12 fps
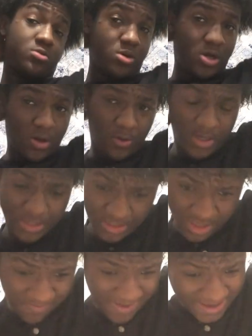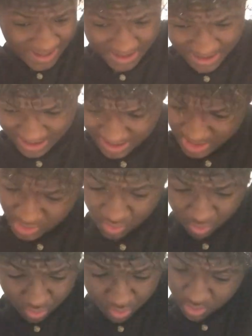always get the back of your head, too.
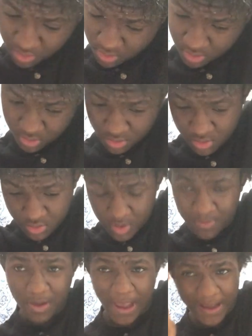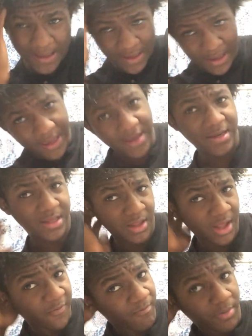The back of your head need
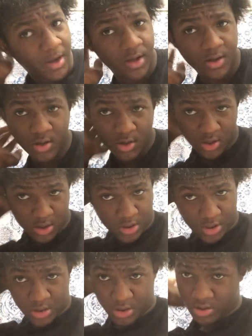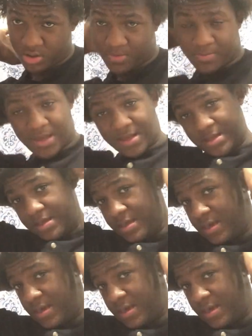love, bruh. The back of your